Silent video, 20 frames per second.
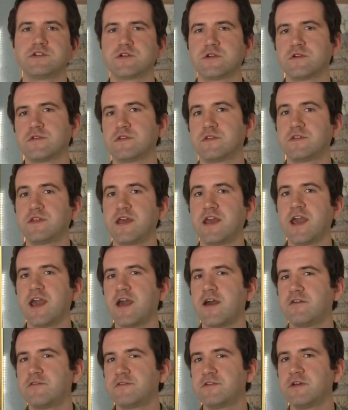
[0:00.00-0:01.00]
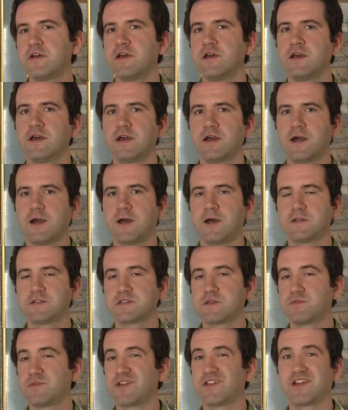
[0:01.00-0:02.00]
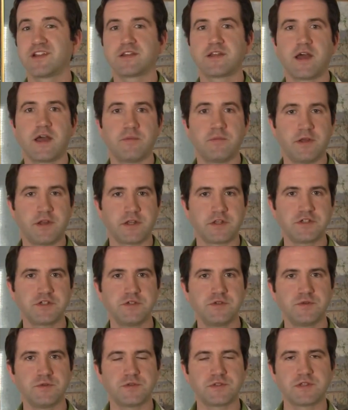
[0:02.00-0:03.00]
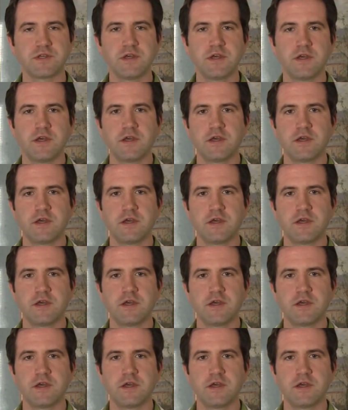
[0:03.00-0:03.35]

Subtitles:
sure that they have something like diabetic shoes.